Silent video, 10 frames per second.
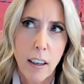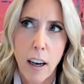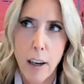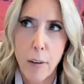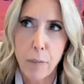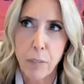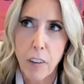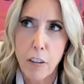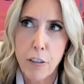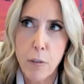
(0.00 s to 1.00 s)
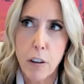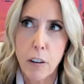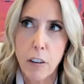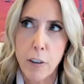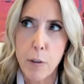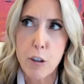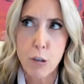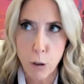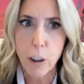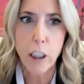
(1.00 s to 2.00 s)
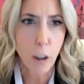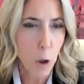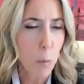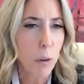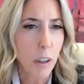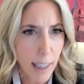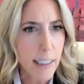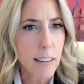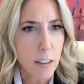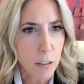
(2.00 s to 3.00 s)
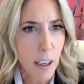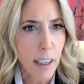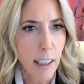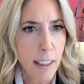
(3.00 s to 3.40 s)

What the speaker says: from a truly global lens, right?